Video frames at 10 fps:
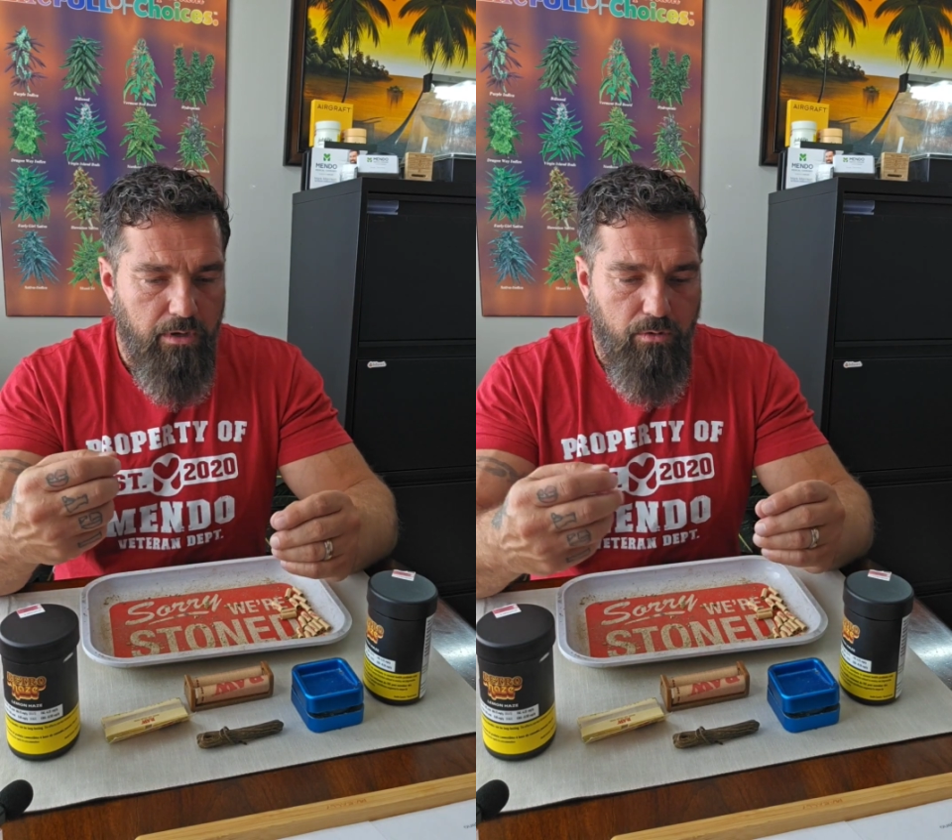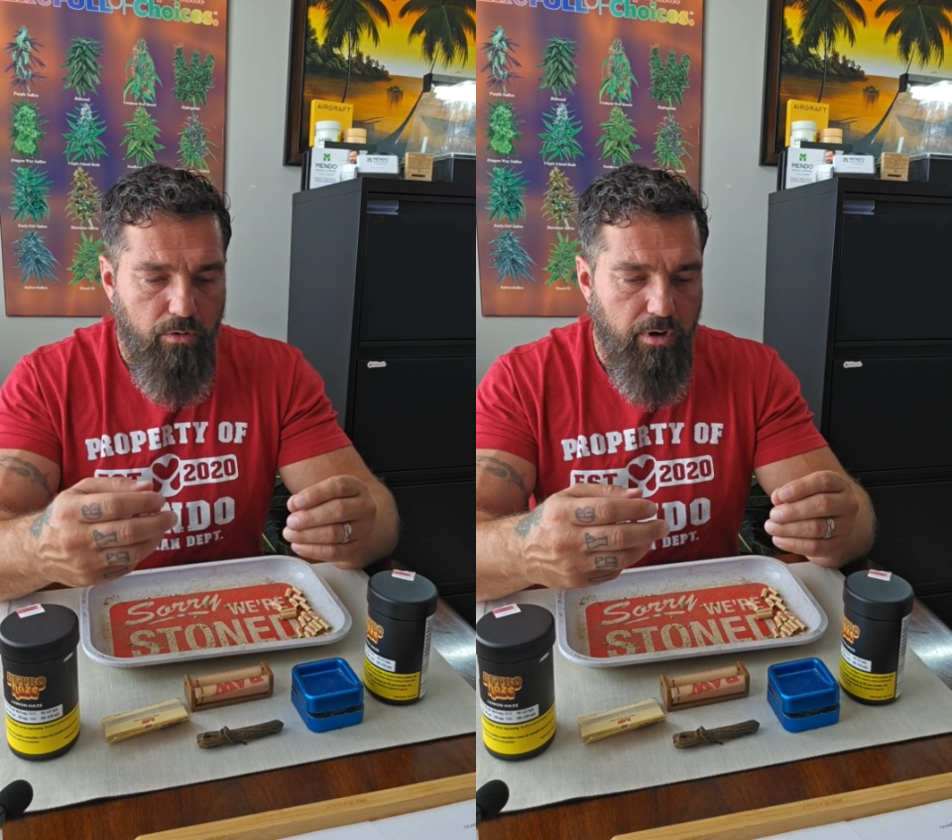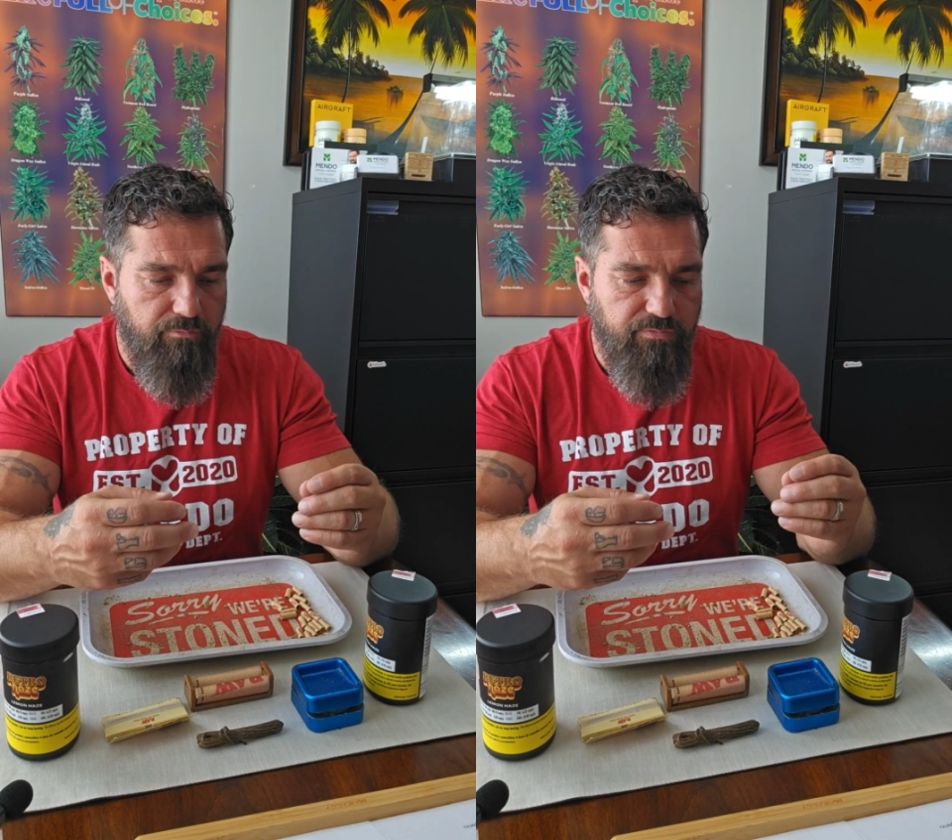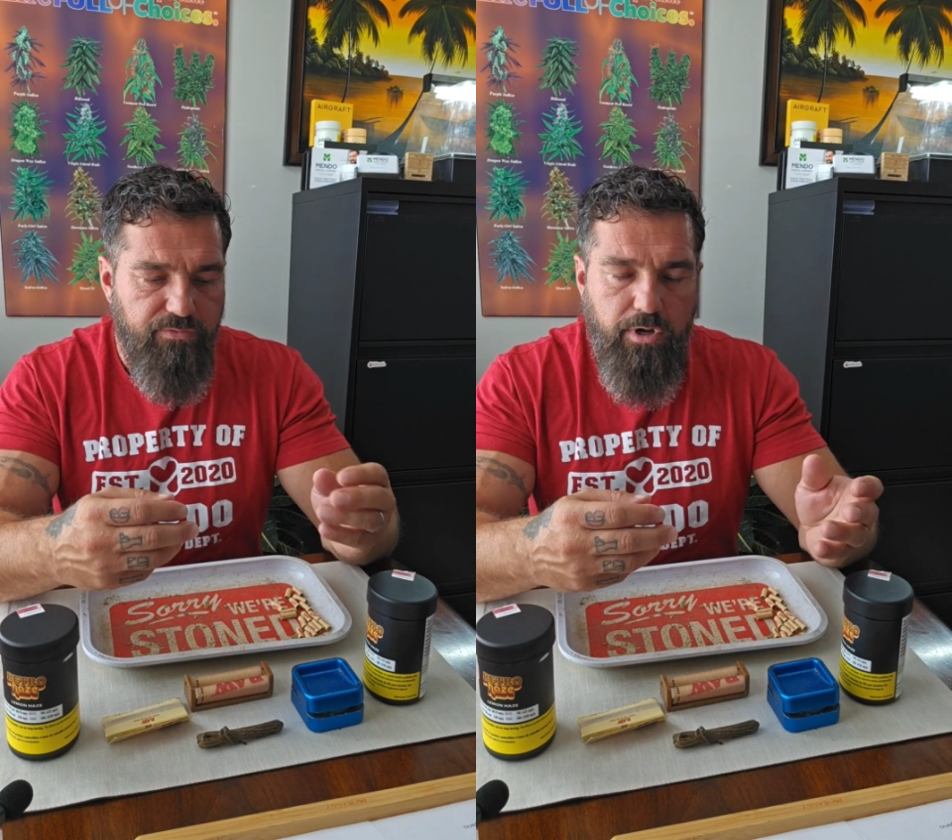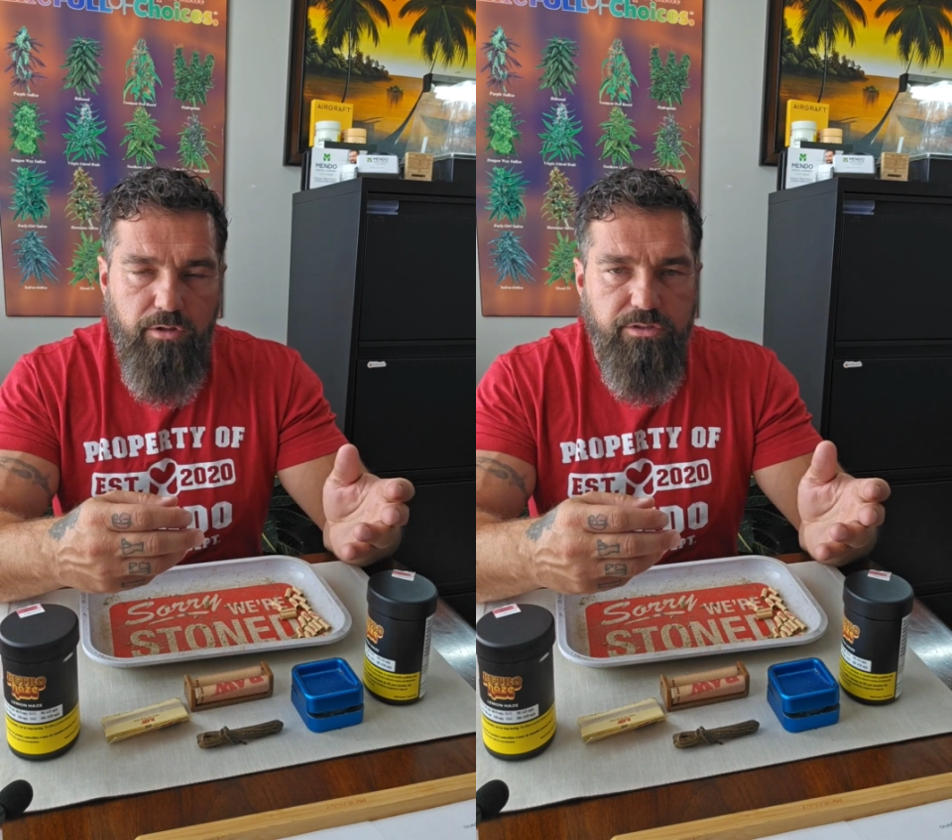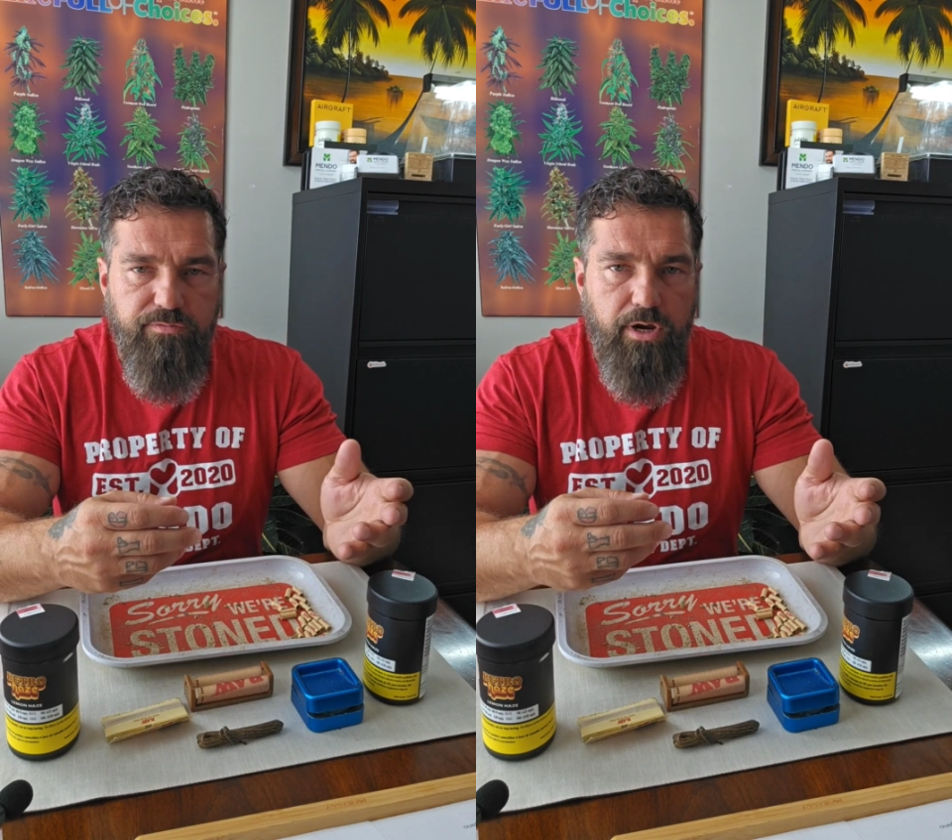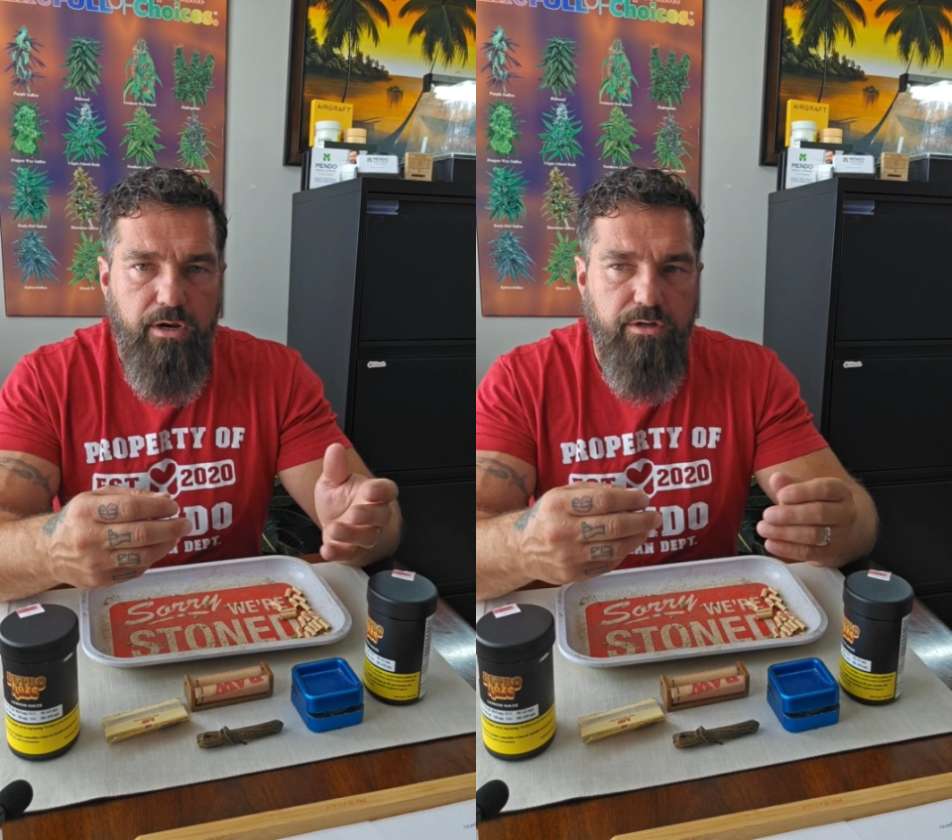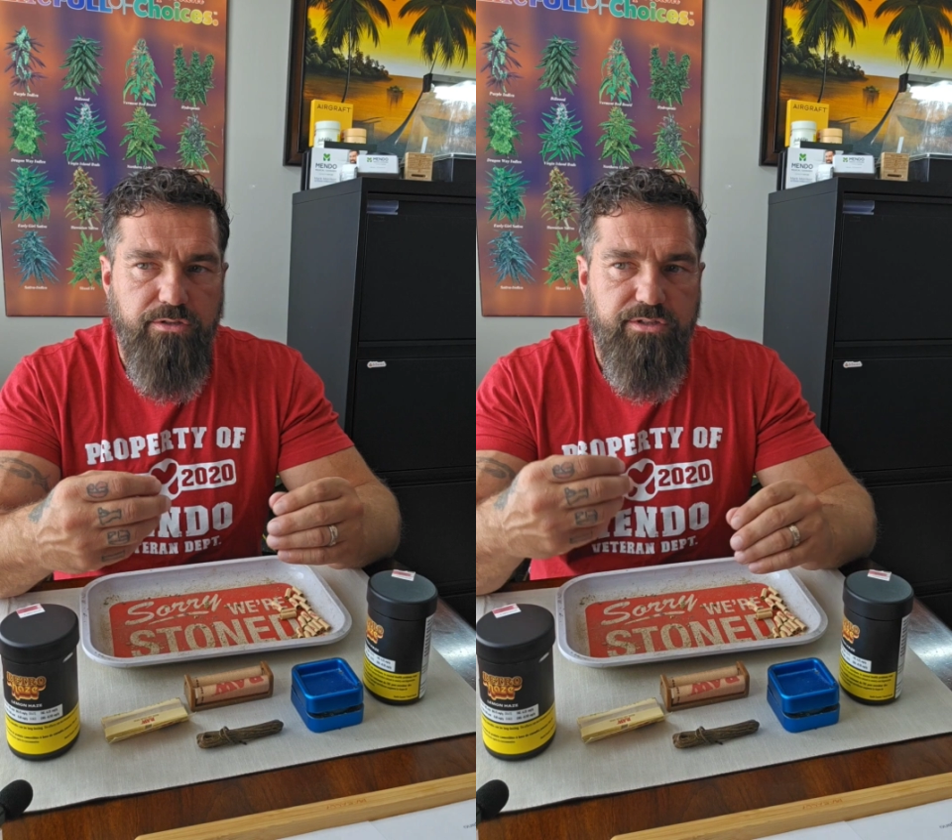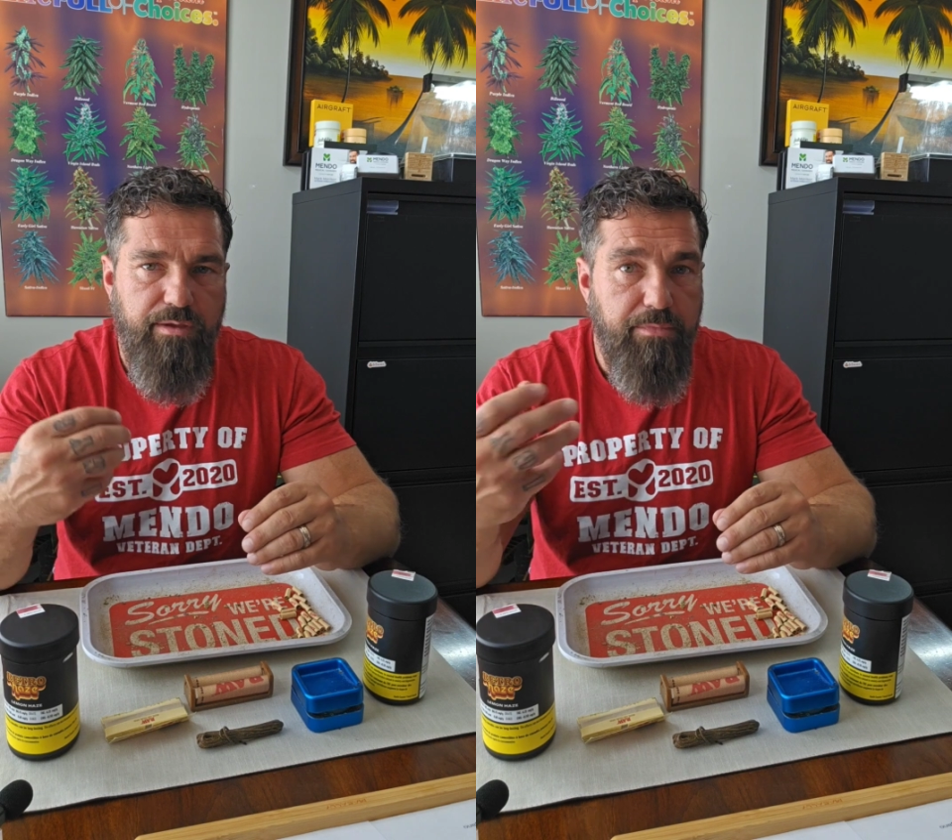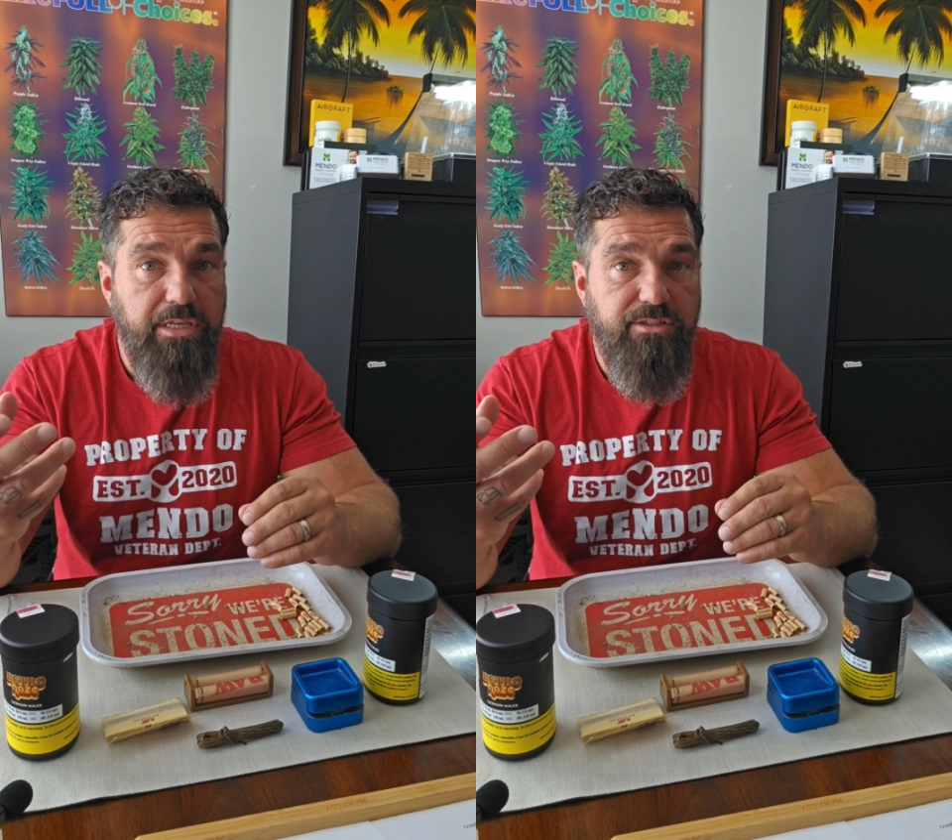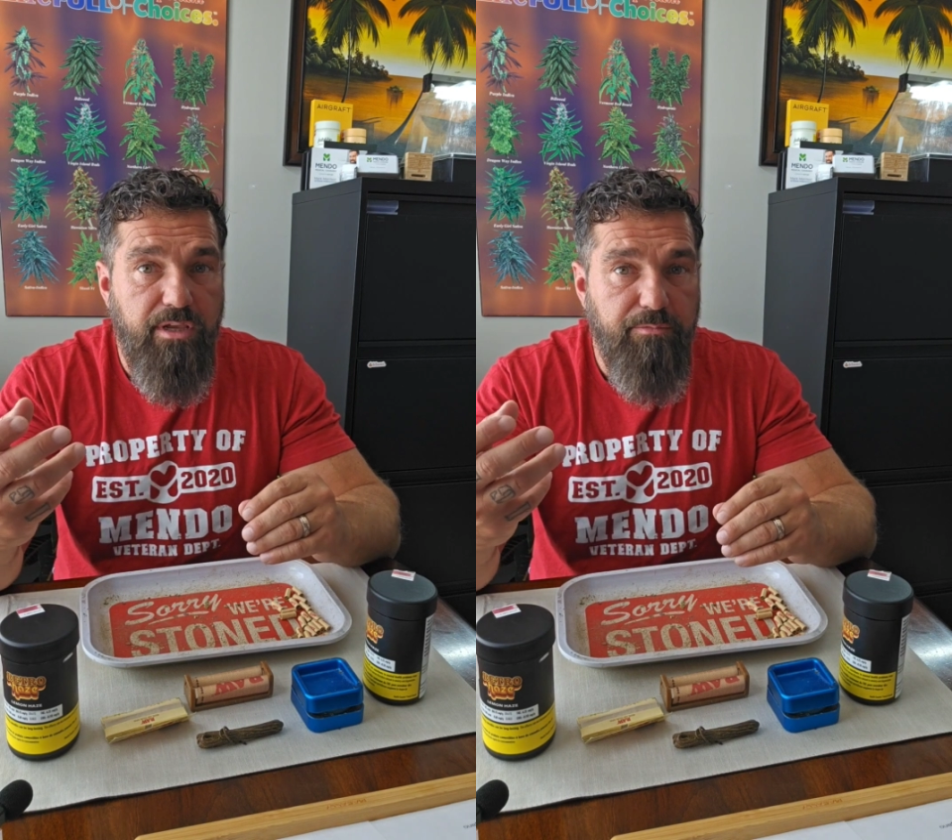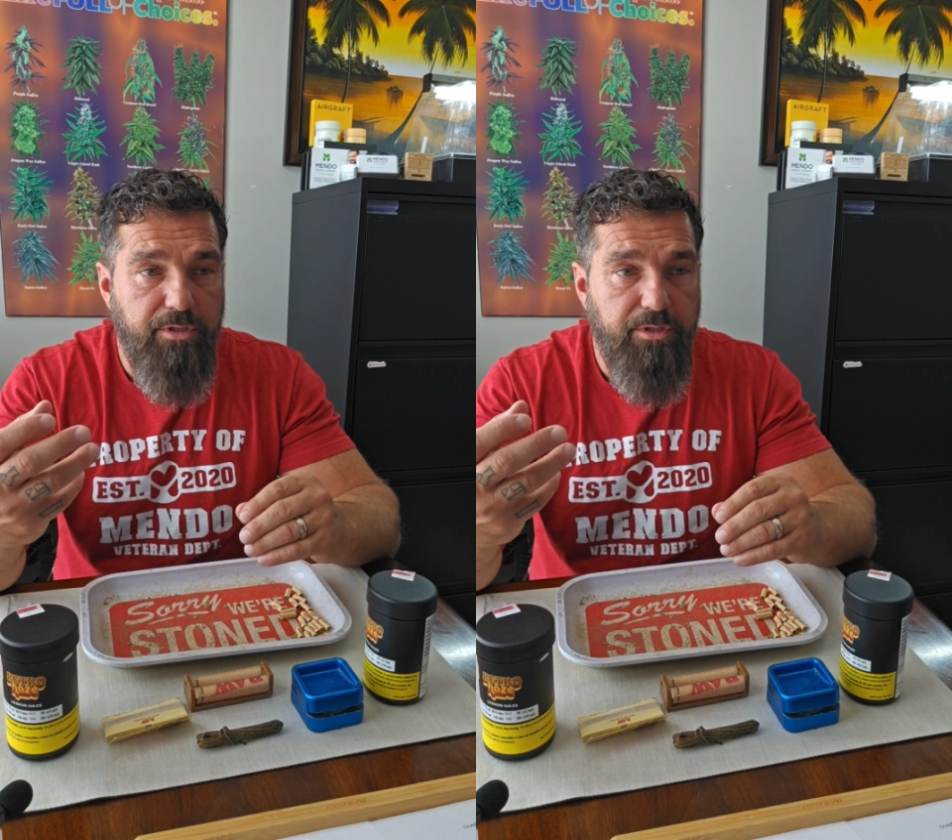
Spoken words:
because they're starting to pick out